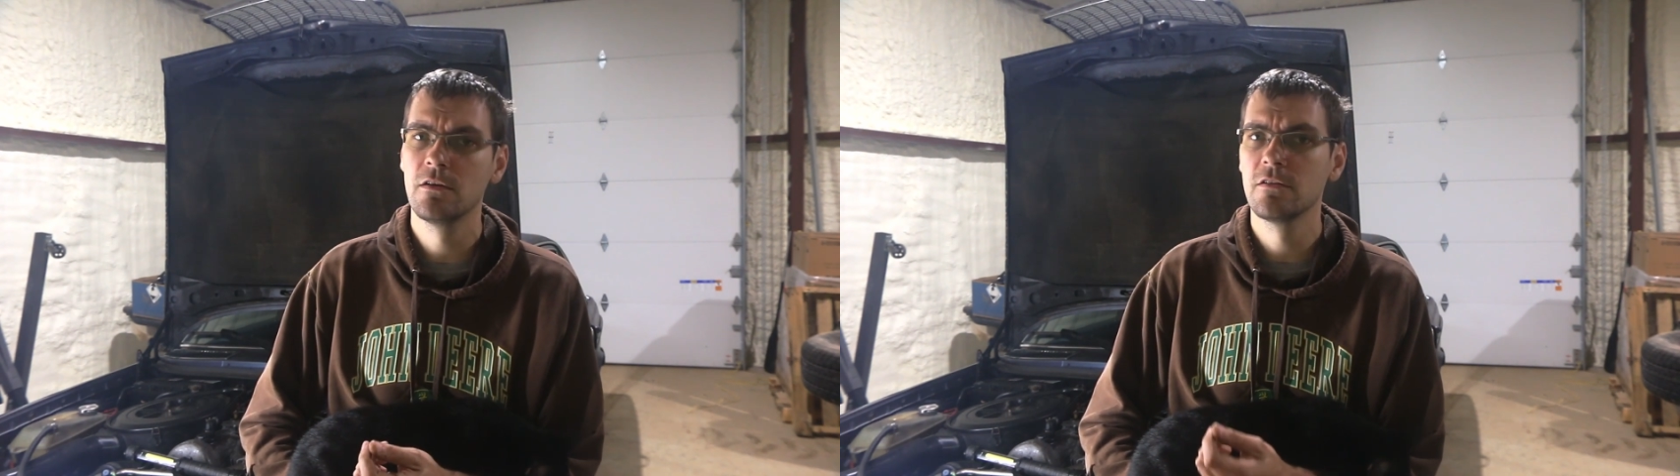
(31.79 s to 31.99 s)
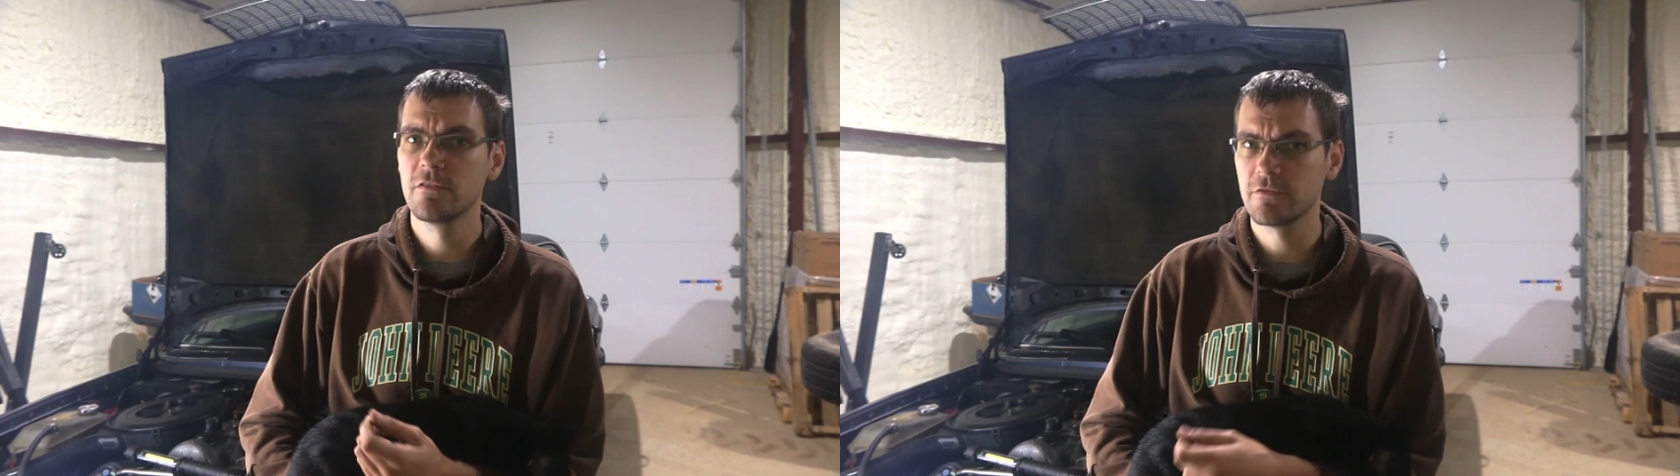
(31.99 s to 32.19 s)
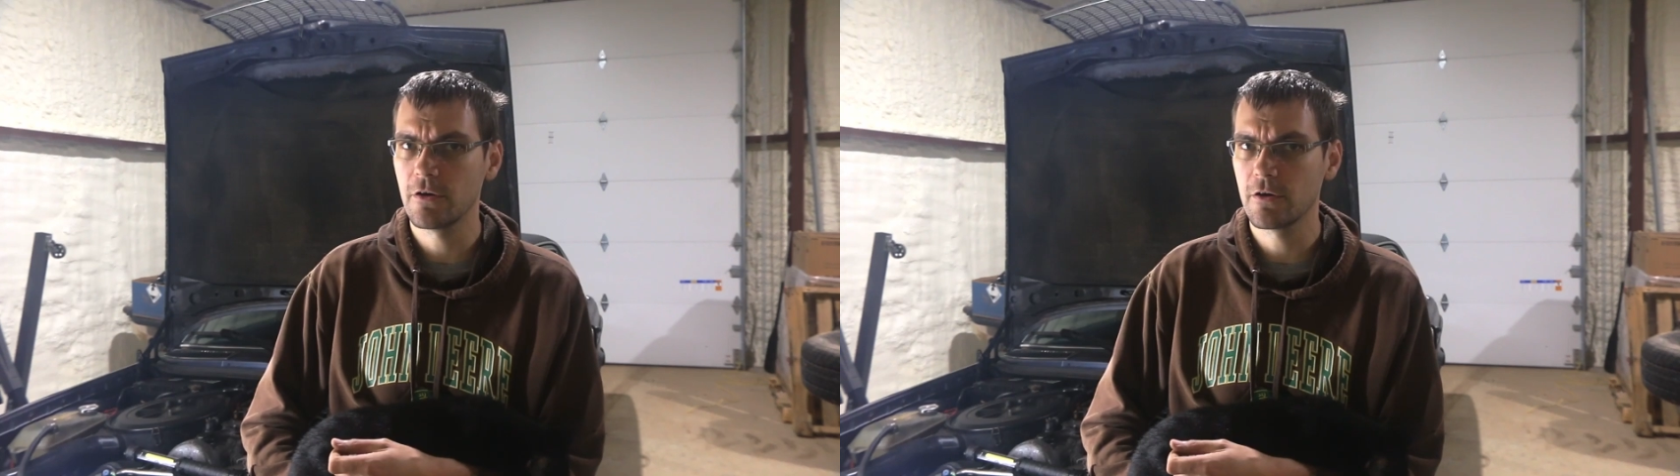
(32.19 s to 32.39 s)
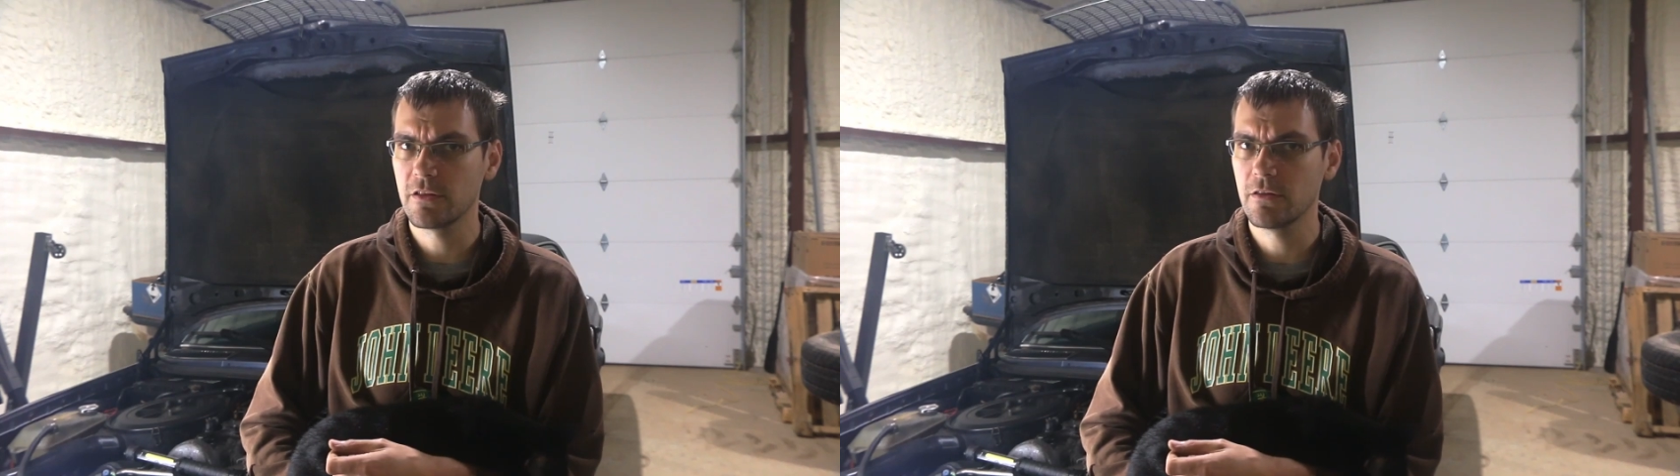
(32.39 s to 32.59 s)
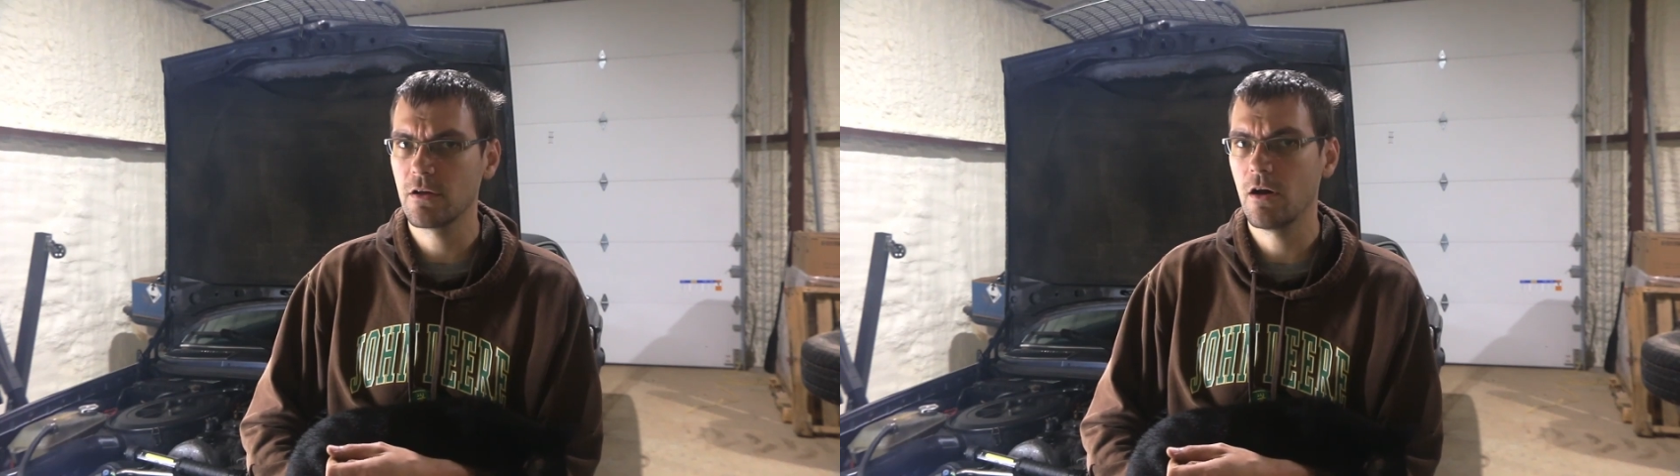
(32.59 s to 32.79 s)

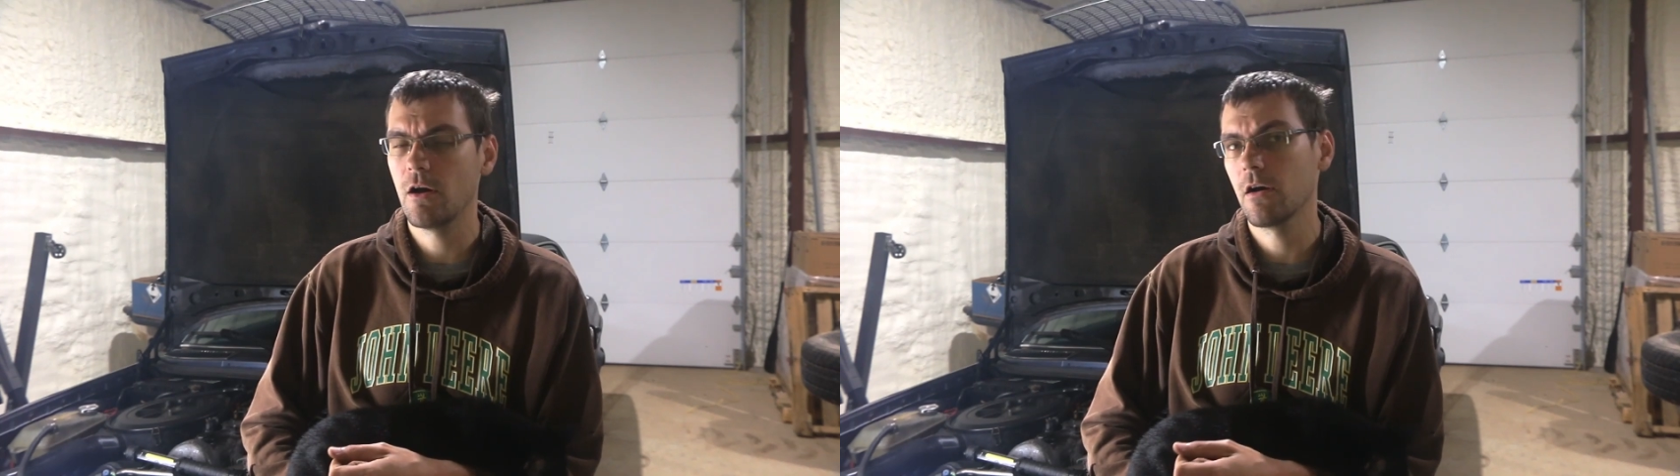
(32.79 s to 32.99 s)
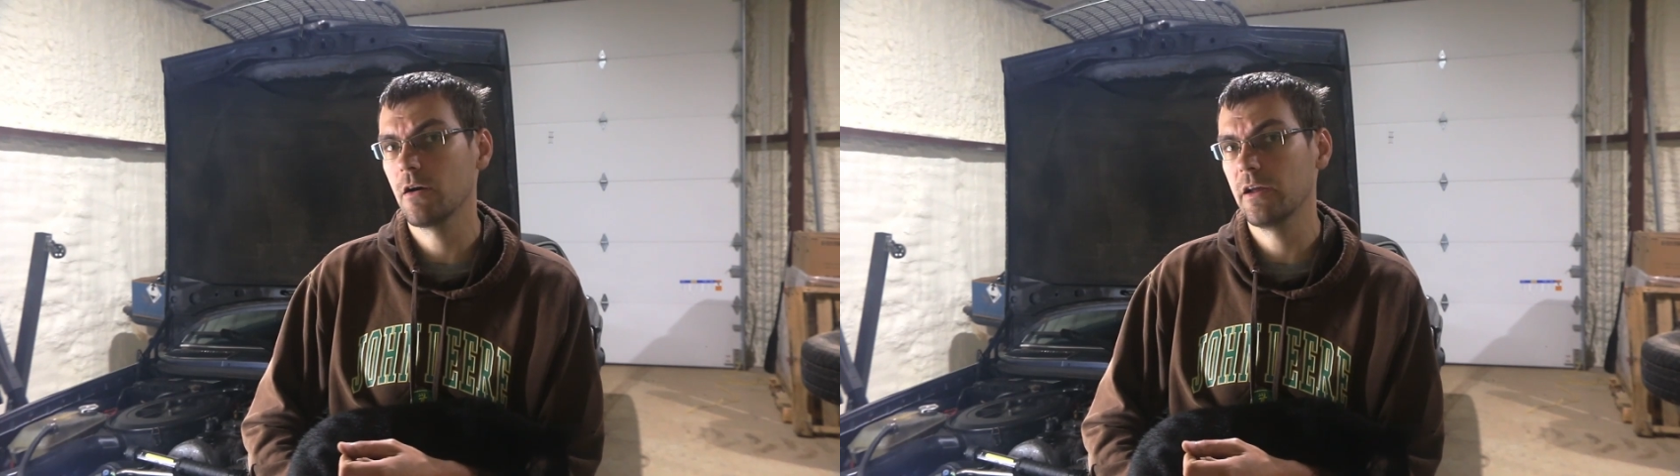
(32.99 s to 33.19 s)
starting the car,